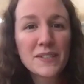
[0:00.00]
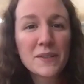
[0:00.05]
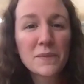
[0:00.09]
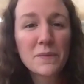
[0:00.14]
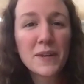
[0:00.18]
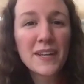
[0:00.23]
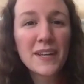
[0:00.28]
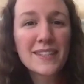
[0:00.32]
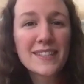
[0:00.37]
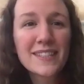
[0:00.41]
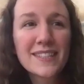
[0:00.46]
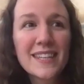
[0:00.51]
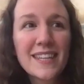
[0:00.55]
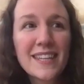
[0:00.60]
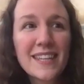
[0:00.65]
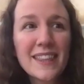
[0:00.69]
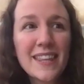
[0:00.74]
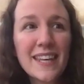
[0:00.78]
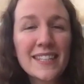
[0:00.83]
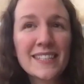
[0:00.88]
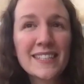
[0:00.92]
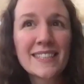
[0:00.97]
So we can see
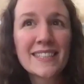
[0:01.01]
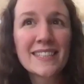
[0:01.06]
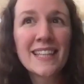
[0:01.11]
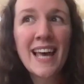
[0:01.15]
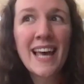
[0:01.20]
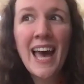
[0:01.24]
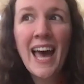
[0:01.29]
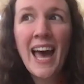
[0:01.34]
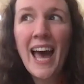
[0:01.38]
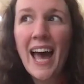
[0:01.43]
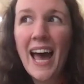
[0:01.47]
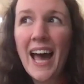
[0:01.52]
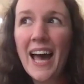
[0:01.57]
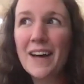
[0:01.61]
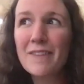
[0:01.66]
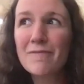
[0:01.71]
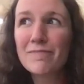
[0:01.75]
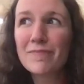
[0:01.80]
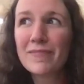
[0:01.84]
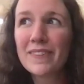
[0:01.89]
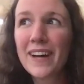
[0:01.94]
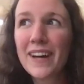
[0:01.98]
this
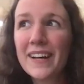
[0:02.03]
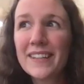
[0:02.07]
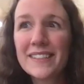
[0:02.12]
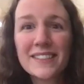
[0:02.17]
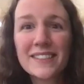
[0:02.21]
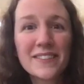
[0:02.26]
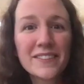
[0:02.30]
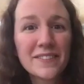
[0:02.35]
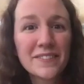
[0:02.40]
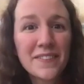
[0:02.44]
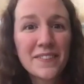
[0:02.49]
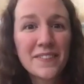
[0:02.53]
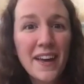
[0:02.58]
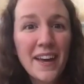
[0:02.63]
kind of